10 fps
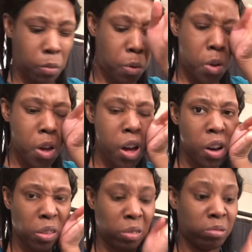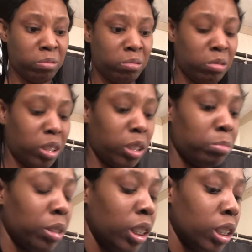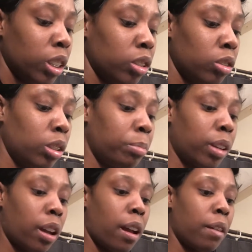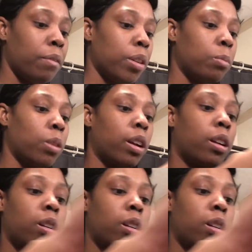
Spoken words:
Yeah, spritz is dripping everywhere.